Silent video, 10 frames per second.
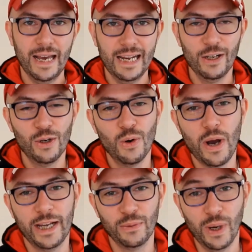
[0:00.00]

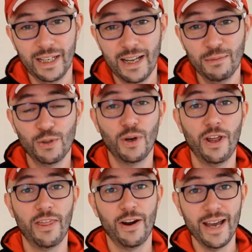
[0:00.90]
Hello and welcome to
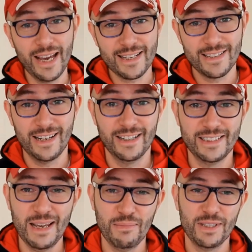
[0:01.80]
another
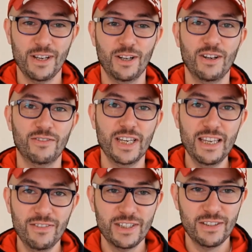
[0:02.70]
excellent episode of
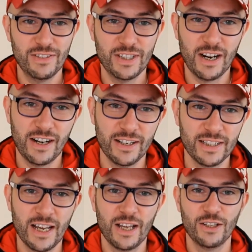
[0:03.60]
EV TV
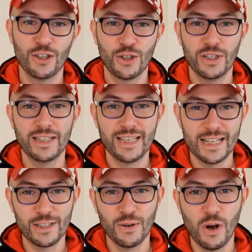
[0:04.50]
Ireland, the show that
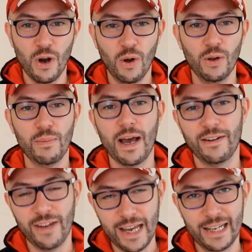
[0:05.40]
tells you all
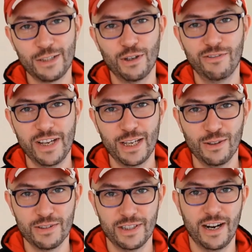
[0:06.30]
about electric
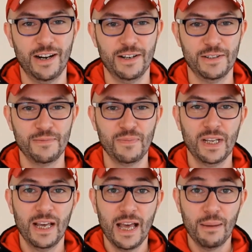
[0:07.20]
vehicles in Ireland.
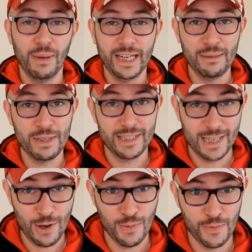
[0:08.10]
My name is
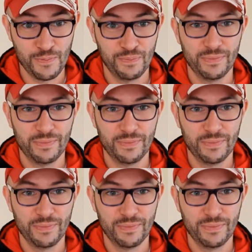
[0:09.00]
Guillaume.